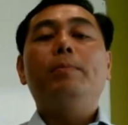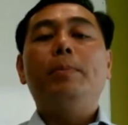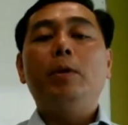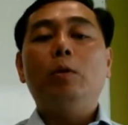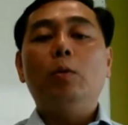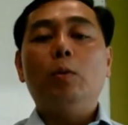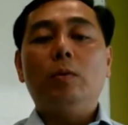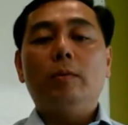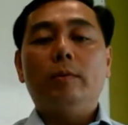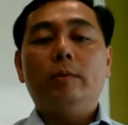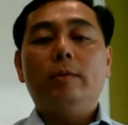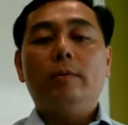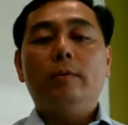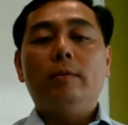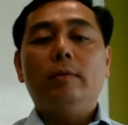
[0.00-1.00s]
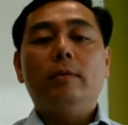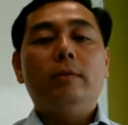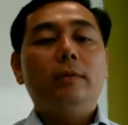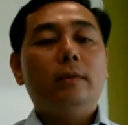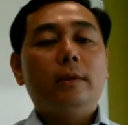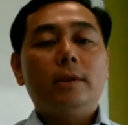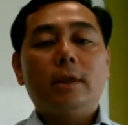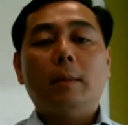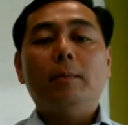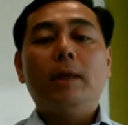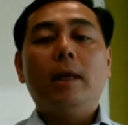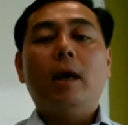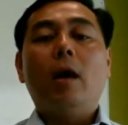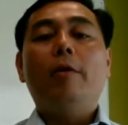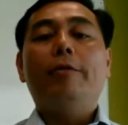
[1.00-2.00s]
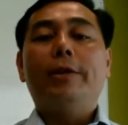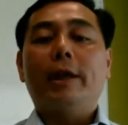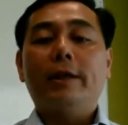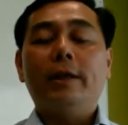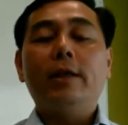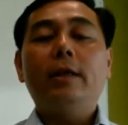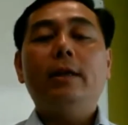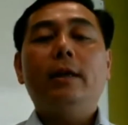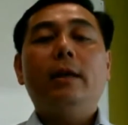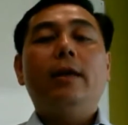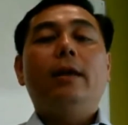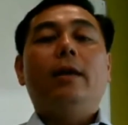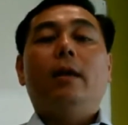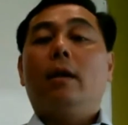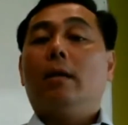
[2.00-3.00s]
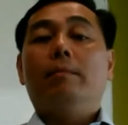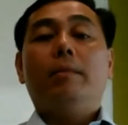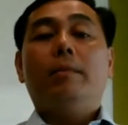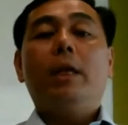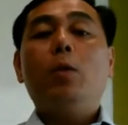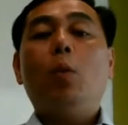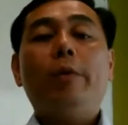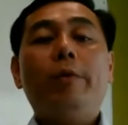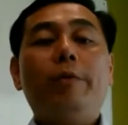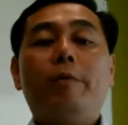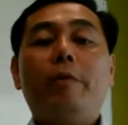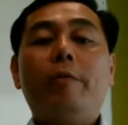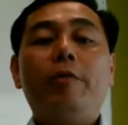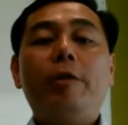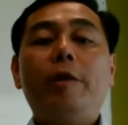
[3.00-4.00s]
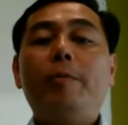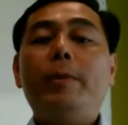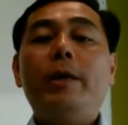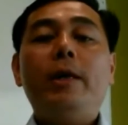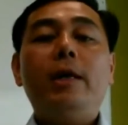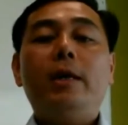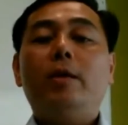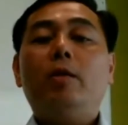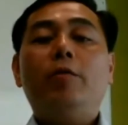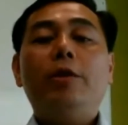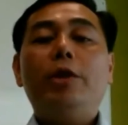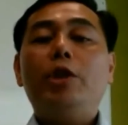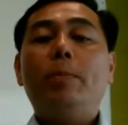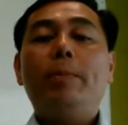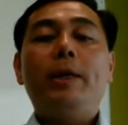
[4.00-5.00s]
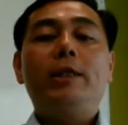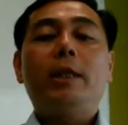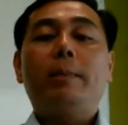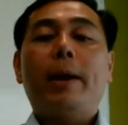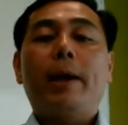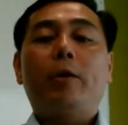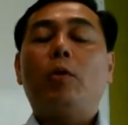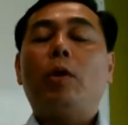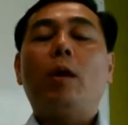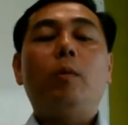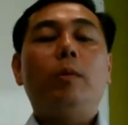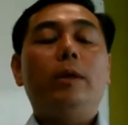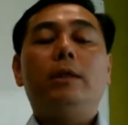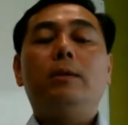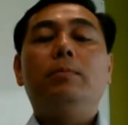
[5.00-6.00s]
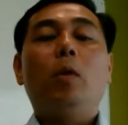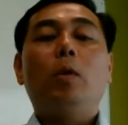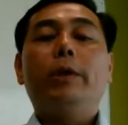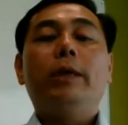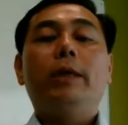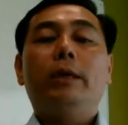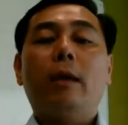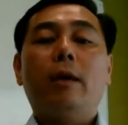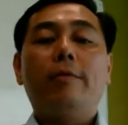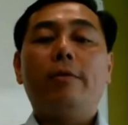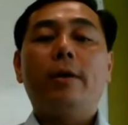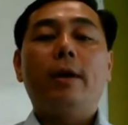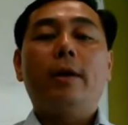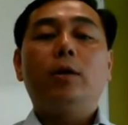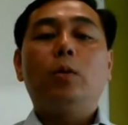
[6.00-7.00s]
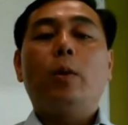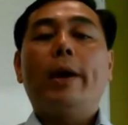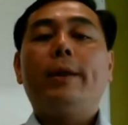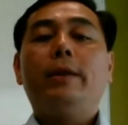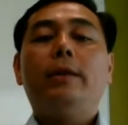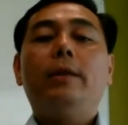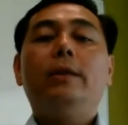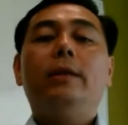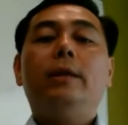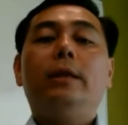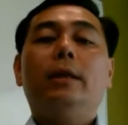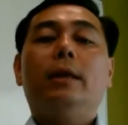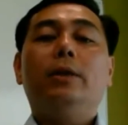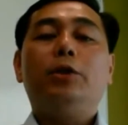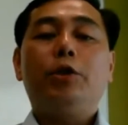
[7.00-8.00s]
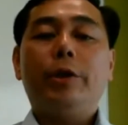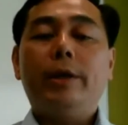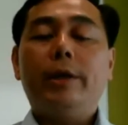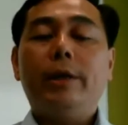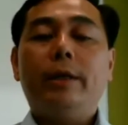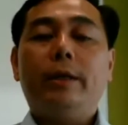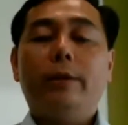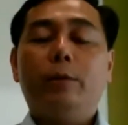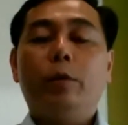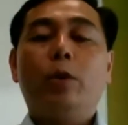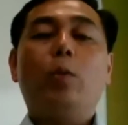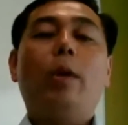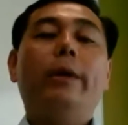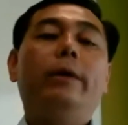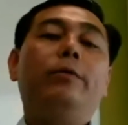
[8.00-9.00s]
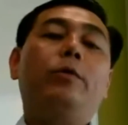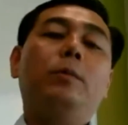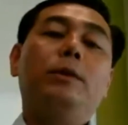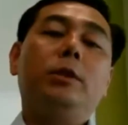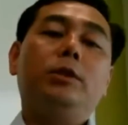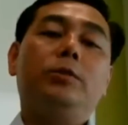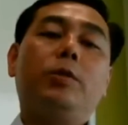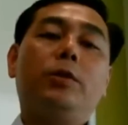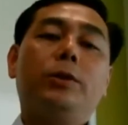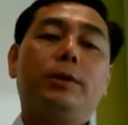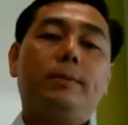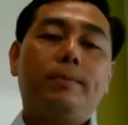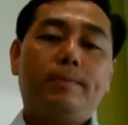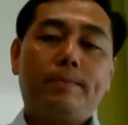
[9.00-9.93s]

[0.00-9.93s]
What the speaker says: build something out of nothing, anyone with a VB, Visual Basic background is more than enough to handle the training required from Salesforce.